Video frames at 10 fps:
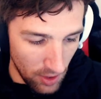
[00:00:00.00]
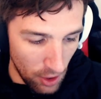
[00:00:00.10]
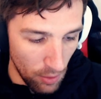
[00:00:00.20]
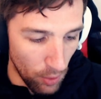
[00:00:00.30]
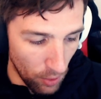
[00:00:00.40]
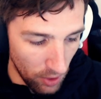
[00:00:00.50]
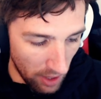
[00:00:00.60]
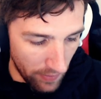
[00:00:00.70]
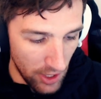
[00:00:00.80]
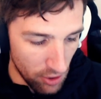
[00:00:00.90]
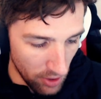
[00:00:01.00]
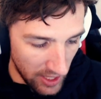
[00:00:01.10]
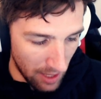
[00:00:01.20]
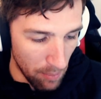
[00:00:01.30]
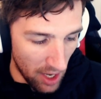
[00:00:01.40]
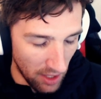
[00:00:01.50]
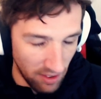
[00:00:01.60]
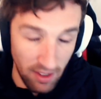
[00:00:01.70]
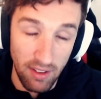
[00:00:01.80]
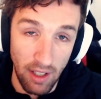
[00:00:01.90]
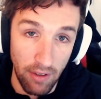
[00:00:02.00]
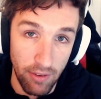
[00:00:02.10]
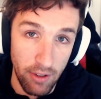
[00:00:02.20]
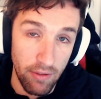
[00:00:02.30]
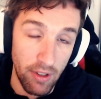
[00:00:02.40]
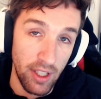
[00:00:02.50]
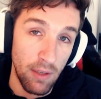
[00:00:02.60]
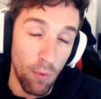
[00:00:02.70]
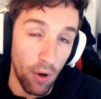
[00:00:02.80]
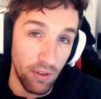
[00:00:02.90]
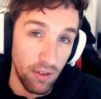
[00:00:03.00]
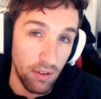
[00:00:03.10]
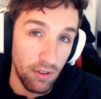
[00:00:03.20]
you will eventually get masters if you really want